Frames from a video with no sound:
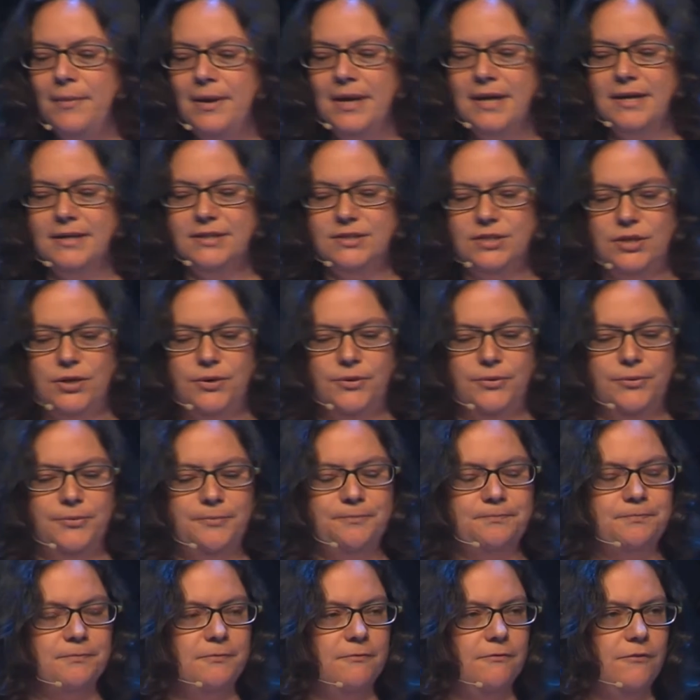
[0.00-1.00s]
So
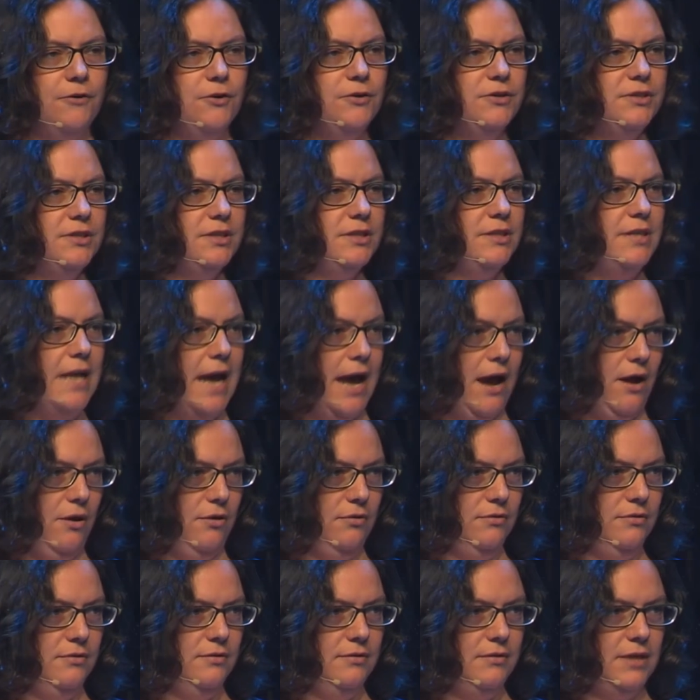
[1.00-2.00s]
first
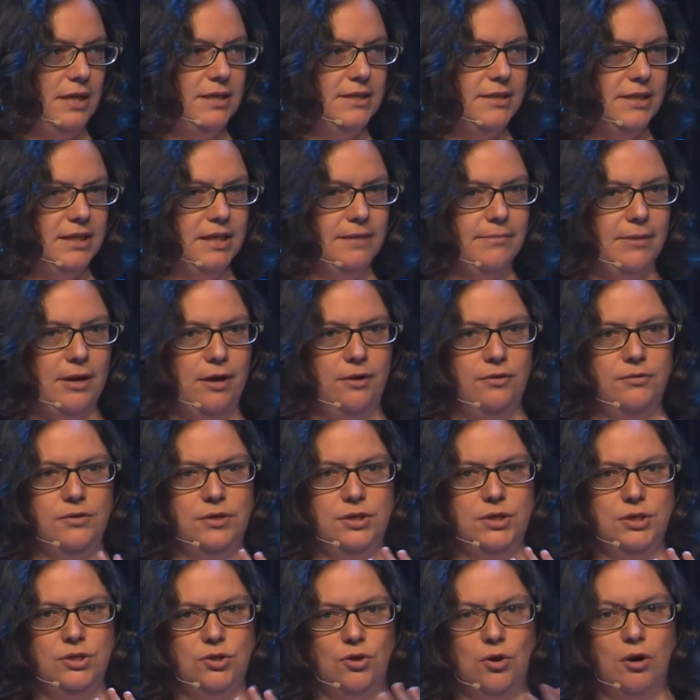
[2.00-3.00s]
now, let's think about
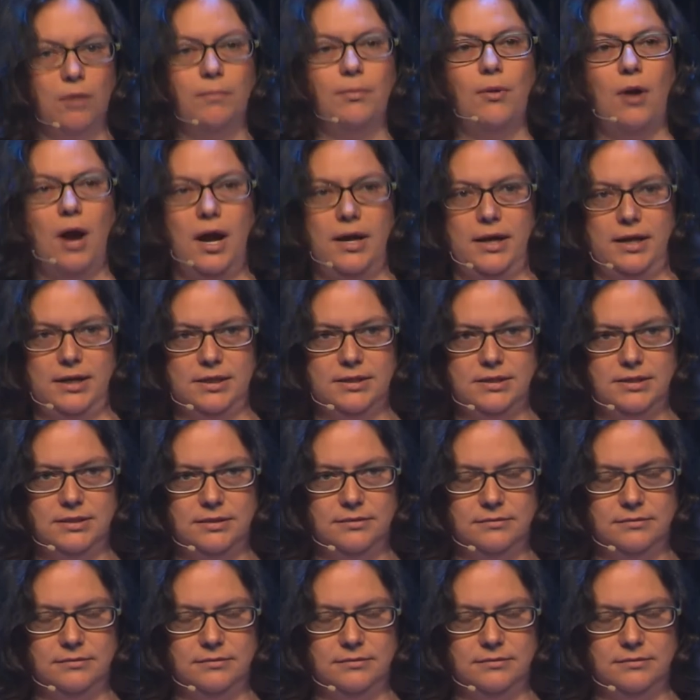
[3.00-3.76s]
your product.